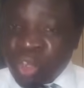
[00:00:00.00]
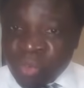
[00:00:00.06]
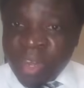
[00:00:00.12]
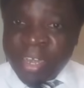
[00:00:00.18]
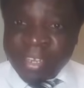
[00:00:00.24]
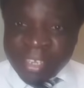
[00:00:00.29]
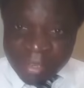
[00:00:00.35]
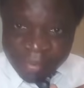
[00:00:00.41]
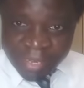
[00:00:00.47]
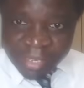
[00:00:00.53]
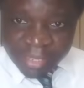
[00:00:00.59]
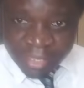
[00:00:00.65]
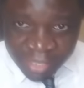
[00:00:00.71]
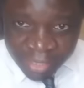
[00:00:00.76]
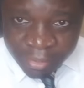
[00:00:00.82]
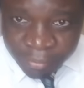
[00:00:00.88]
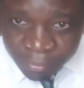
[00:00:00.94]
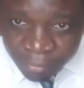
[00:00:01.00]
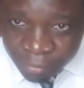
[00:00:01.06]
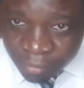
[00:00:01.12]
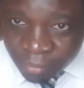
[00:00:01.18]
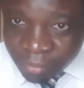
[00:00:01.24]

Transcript: 2017